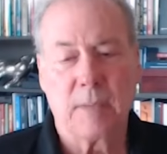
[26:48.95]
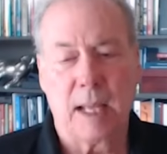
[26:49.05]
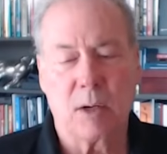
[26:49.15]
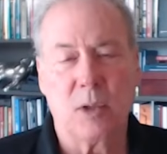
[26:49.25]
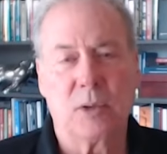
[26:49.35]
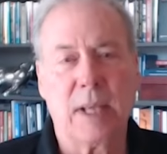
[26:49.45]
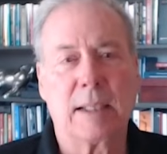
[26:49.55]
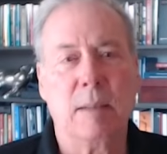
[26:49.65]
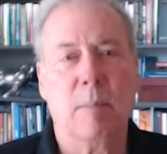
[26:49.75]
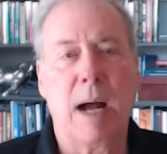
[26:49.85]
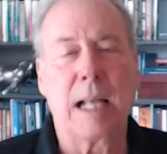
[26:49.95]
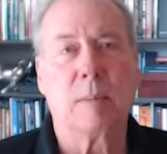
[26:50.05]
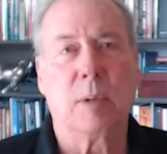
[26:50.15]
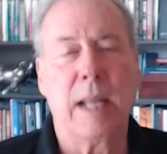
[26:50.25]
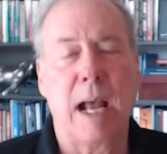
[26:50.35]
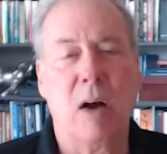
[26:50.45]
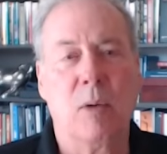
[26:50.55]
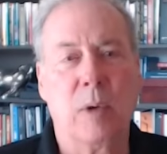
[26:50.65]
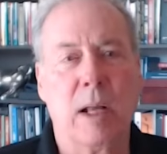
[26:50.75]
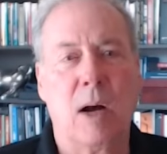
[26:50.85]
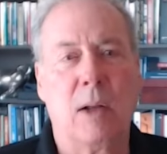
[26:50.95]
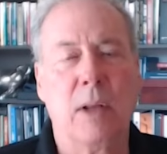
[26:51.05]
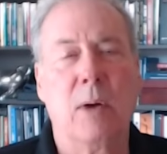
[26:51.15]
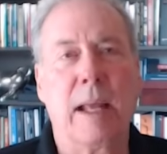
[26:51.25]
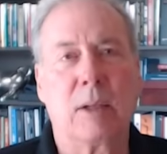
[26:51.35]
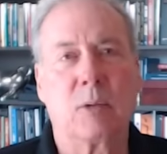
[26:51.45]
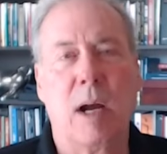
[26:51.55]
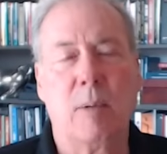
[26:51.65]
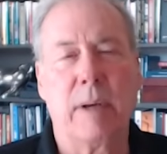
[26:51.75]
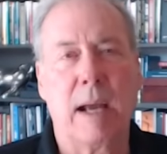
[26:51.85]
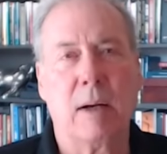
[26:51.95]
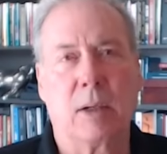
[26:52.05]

And of course, that's impossible now. And we all know that's why we have,